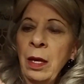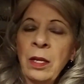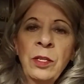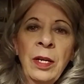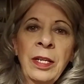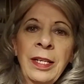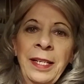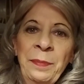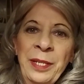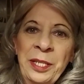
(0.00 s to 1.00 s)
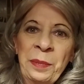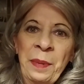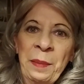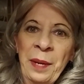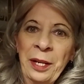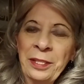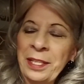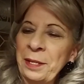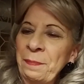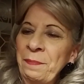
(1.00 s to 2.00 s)
so I can clip it to my belt
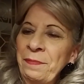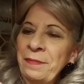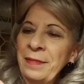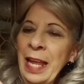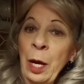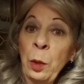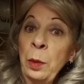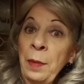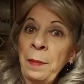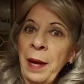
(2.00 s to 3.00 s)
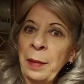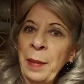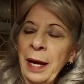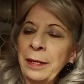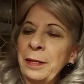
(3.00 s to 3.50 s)
or my backpack.